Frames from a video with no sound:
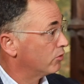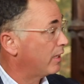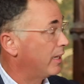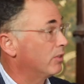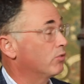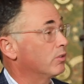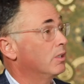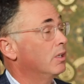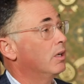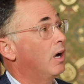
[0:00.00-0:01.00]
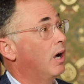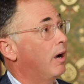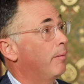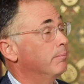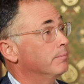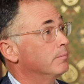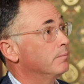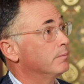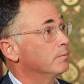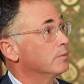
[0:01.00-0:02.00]
States. Um,
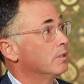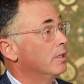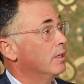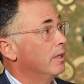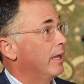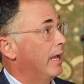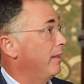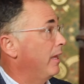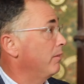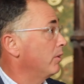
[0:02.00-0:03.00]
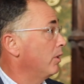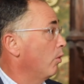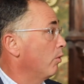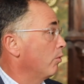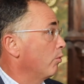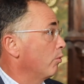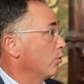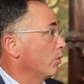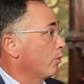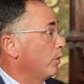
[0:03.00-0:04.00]
and then, you know,
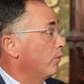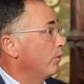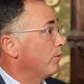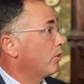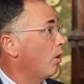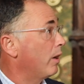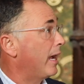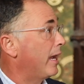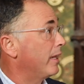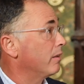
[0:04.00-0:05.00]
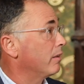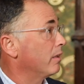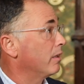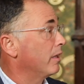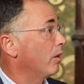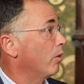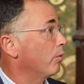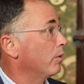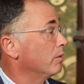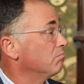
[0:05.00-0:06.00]
look, we, we've gone at it, you
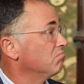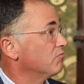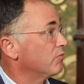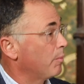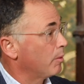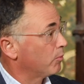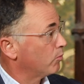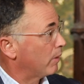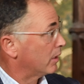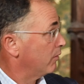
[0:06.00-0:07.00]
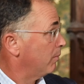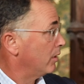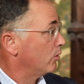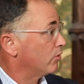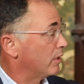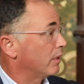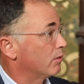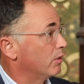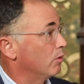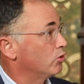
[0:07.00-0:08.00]
know, from the perspective of Matt, you said like,
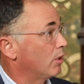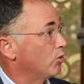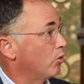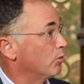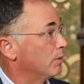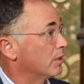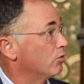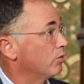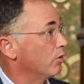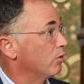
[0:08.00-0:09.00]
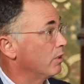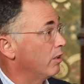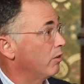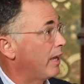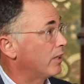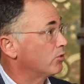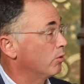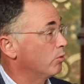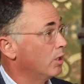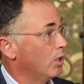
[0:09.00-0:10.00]
you know, Chubb's always been considered
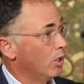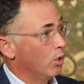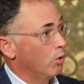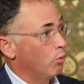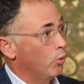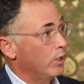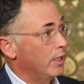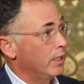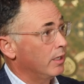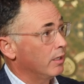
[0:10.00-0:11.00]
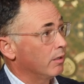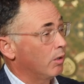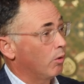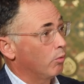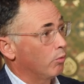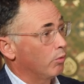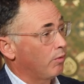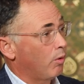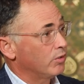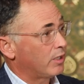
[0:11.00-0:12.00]
international. We, you know, we've
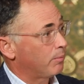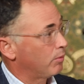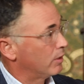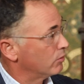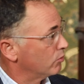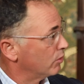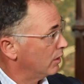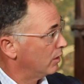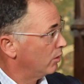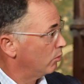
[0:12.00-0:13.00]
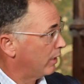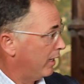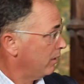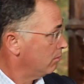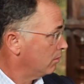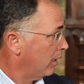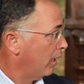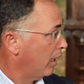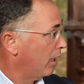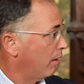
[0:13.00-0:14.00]
always had a presence in the UK. Uh,
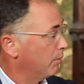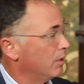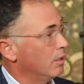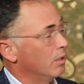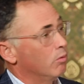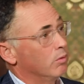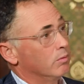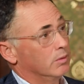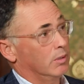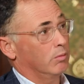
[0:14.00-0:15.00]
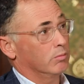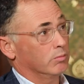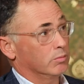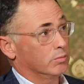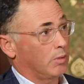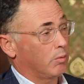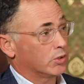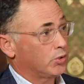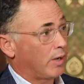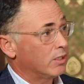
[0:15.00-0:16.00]
um, we, you know, what we're
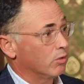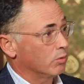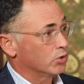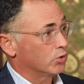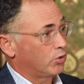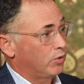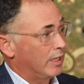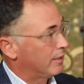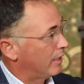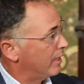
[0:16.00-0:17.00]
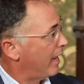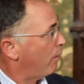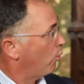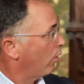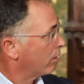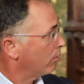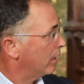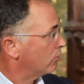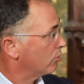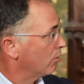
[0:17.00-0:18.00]
trying to do is create that network,
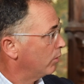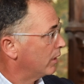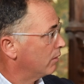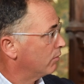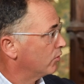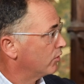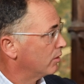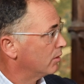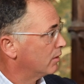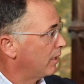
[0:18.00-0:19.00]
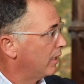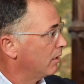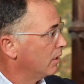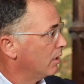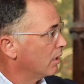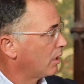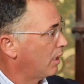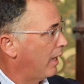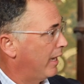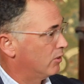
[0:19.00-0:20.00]
right, so that we can facilitate
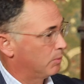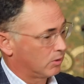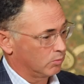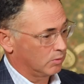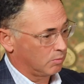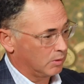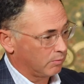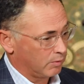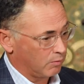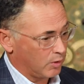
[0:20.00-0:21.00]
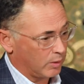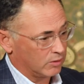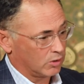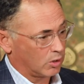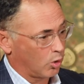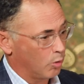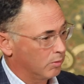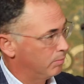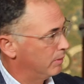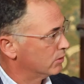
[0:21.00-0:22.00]
clients because we, we, we view it as a
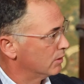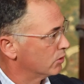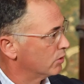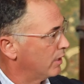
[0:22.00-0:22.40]
global business